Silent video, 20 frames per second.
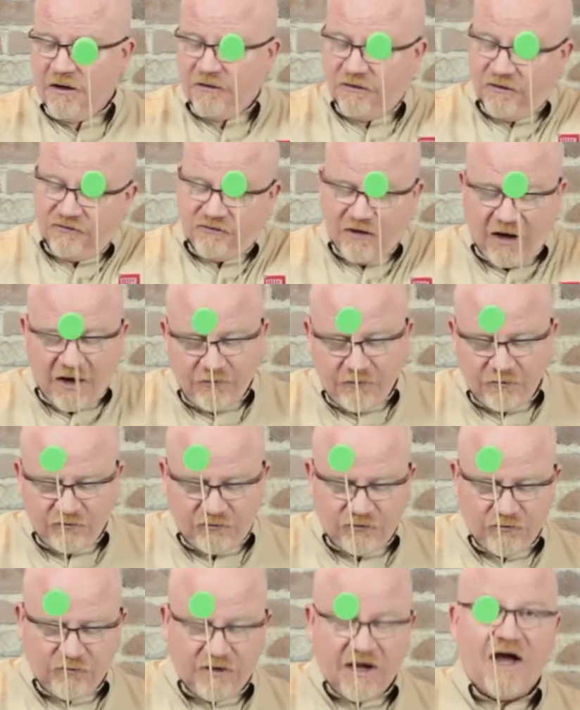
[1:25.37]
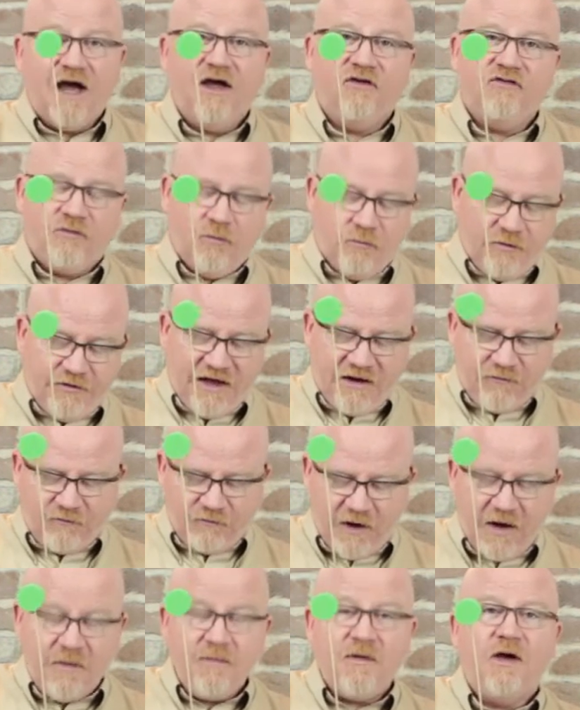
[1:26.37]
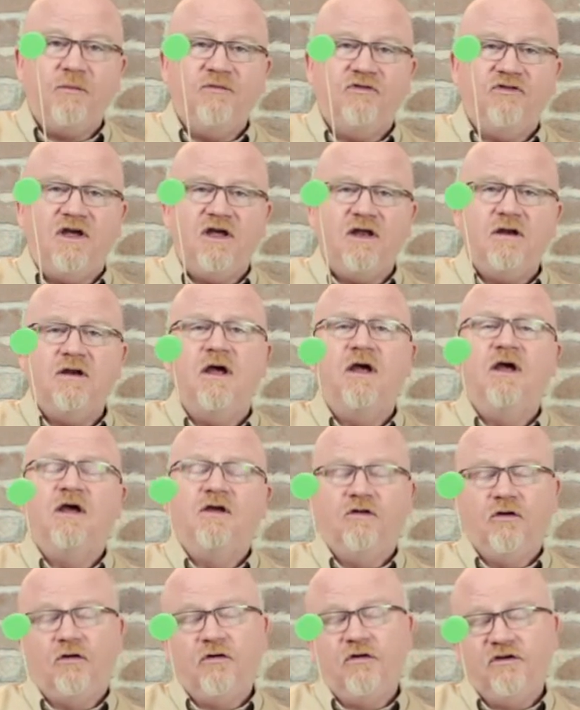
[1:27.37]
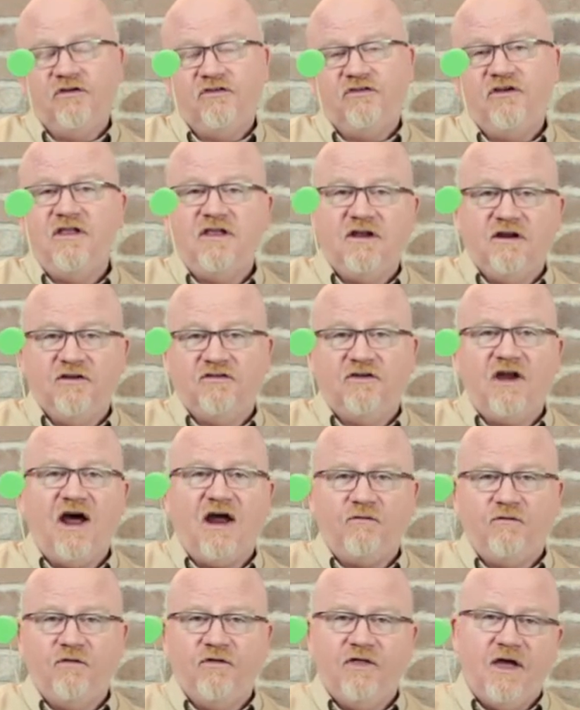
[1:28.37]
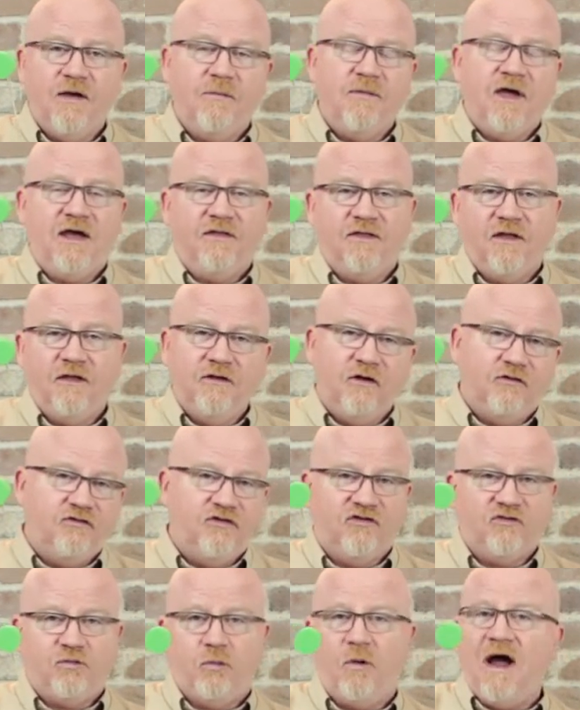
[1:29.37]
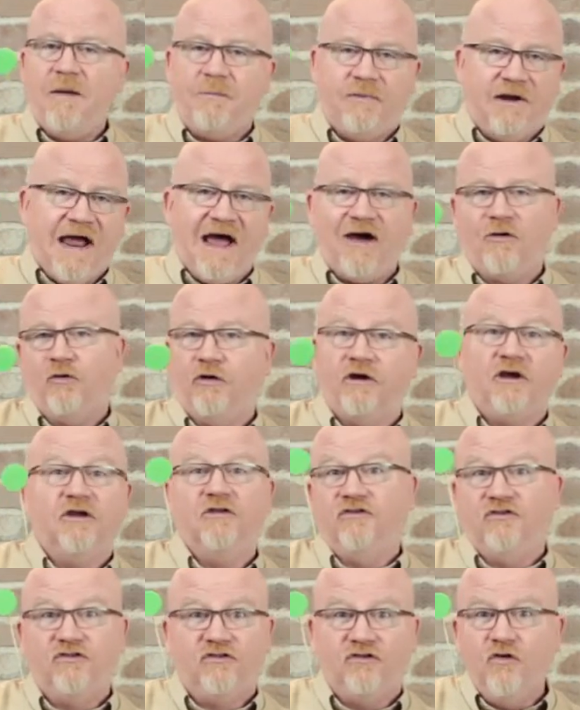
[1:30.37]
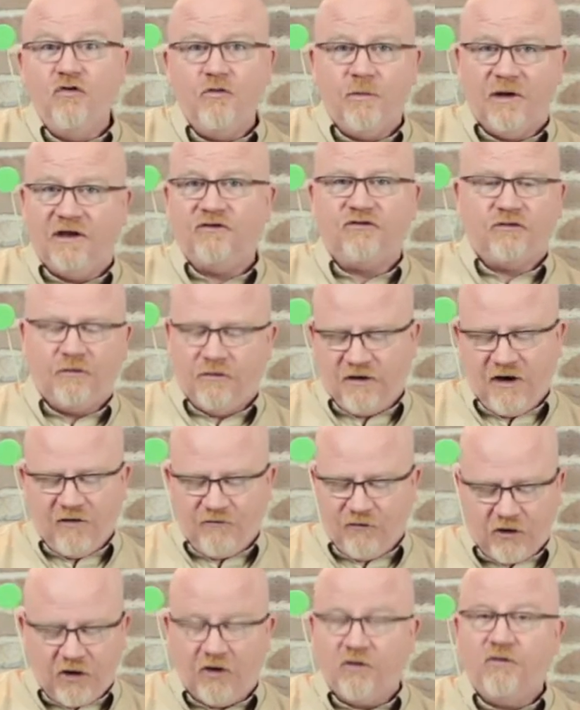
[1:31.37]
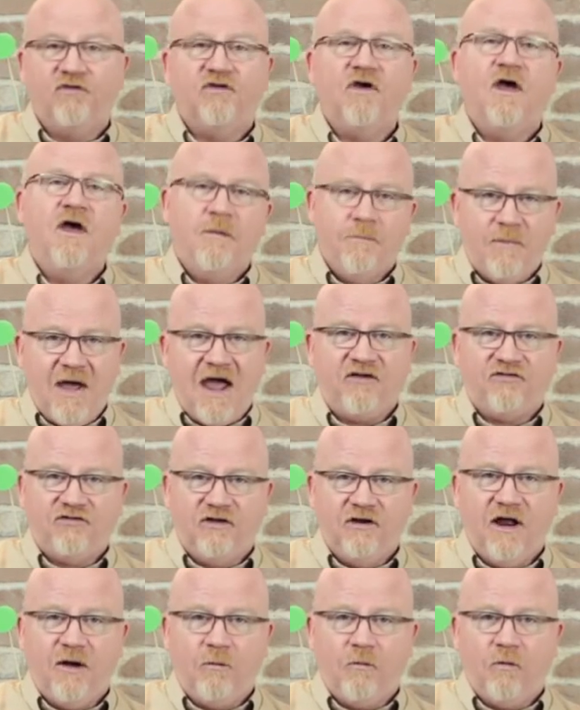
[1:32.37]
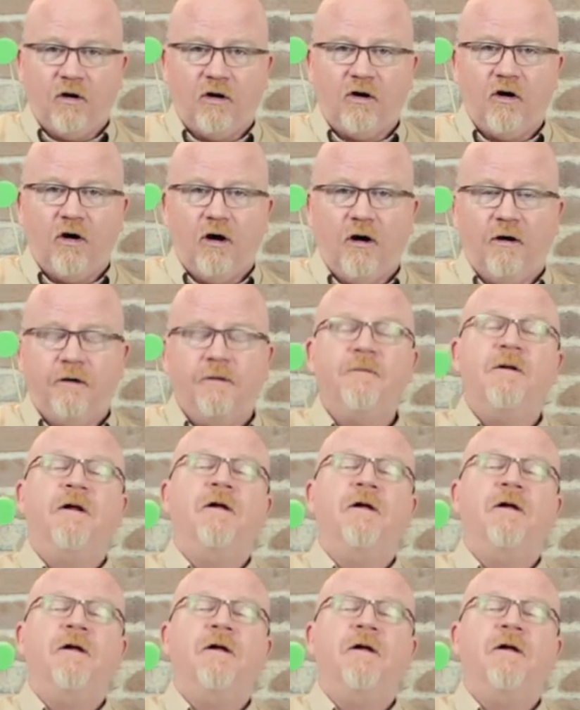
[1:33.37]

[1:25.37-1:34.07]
These other two guys, when that frame comes in, they're going to see that it's not for them, and then they'll just wipe it out or consume it so it never goes past the network card.